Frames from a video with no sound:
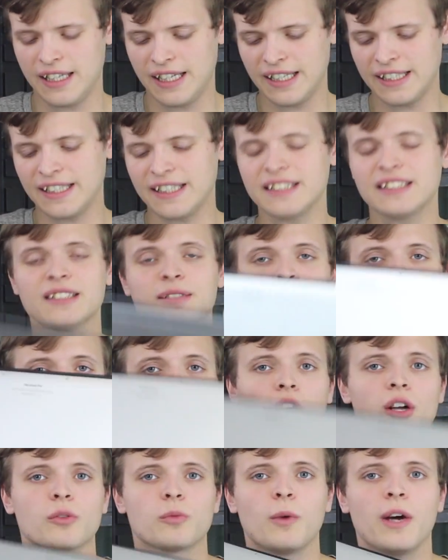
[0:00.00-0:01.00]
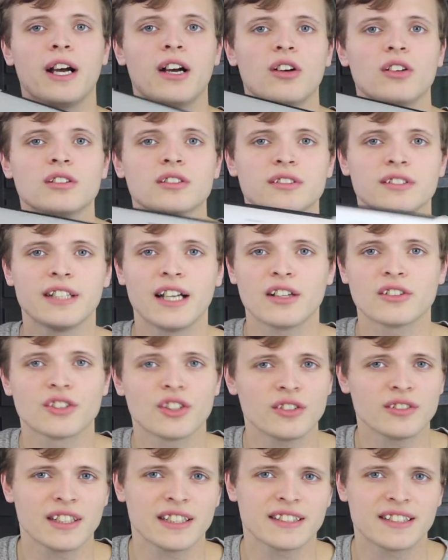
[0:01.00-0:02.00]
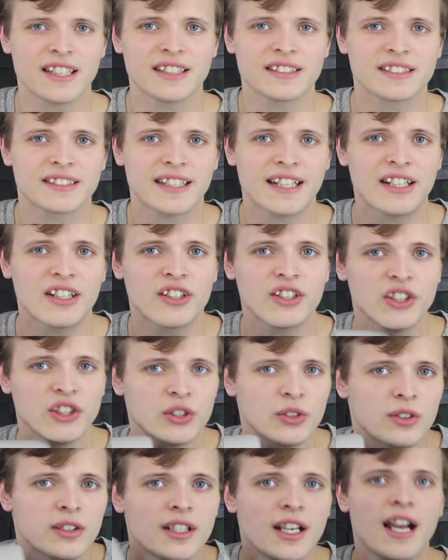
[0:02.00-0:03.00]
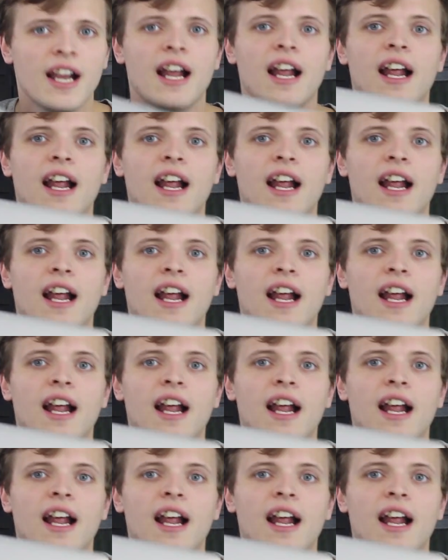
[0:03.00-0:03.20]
It is Broadwell. Now don't let that scare you.